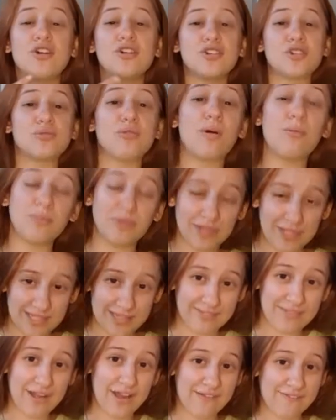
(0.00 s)
So I'm gonna
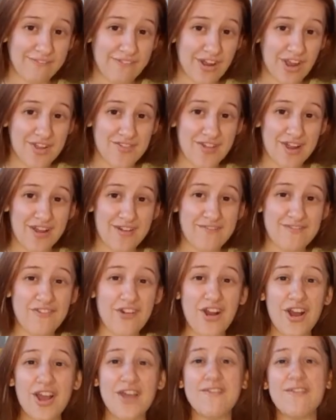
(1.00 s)
give that a 5 out of
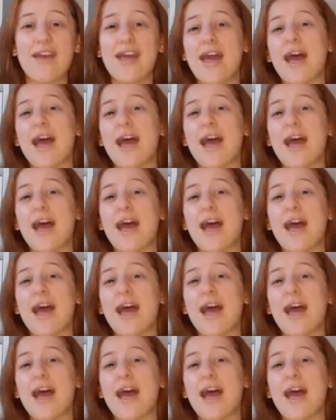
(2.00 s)
5.